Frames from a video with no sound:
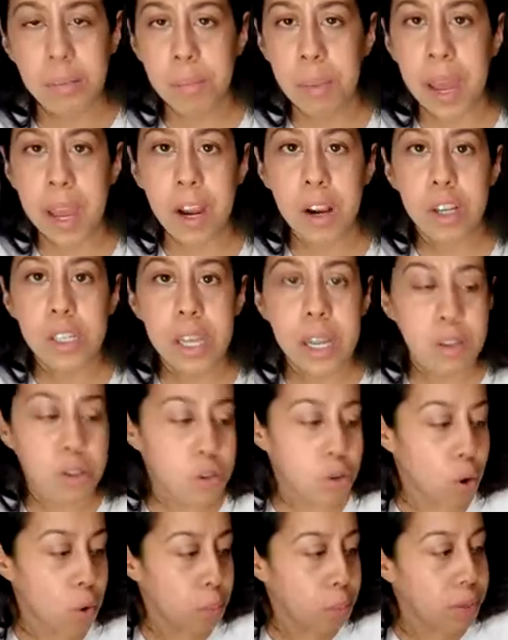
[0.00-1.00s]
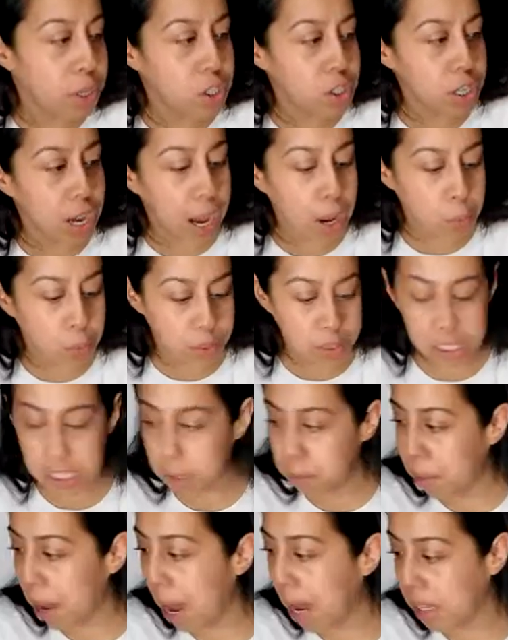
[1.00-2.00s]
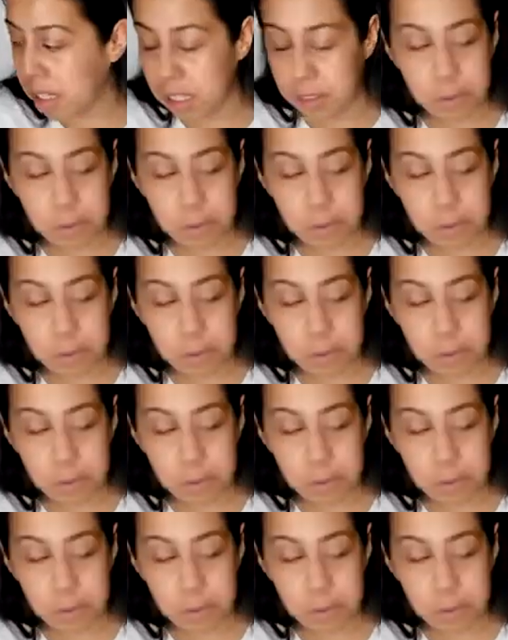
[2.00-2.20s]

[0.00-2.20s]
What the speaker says: pears, and don't be shy with the spots.